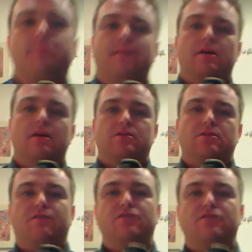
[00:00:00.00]
So the
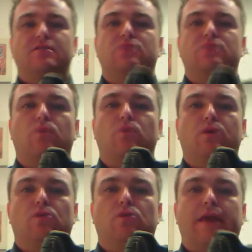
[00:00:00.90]
first thing is what we call
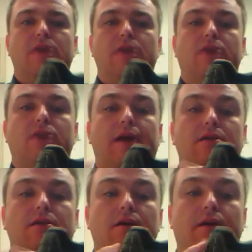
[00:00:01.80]
the heel counter,
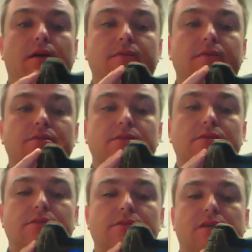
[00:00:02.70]
and this is this
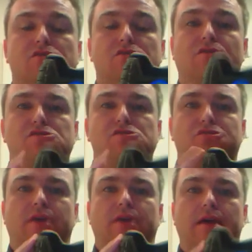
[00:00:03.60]
section of the shoe
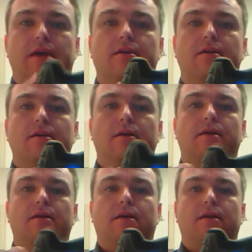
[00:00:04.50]
here
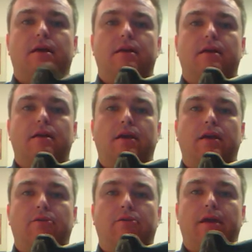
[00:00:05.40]
and in
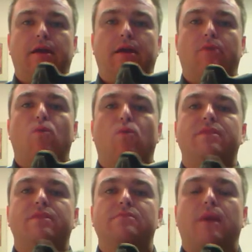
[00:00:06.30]
around here, and what this
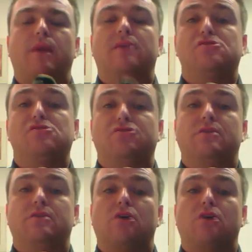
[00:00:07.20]
part of the shoe does, it
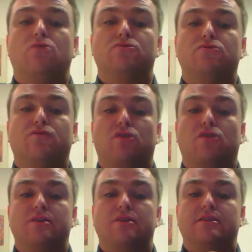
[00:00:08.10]
holds the foot nice
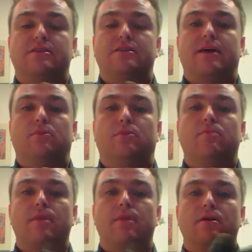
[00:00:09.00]
and stable.
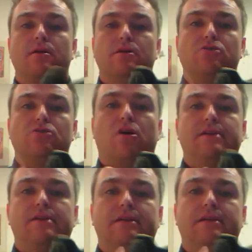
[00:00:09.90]
So
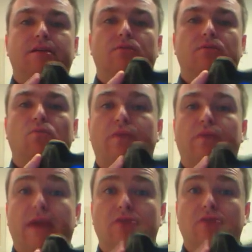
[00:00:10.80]
ideally with a
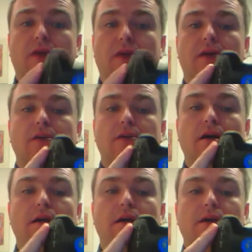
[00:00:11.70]
heel counter
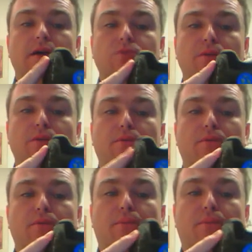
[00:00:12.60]
is when you put
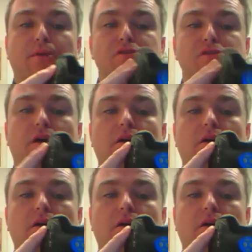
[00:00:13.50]
pressure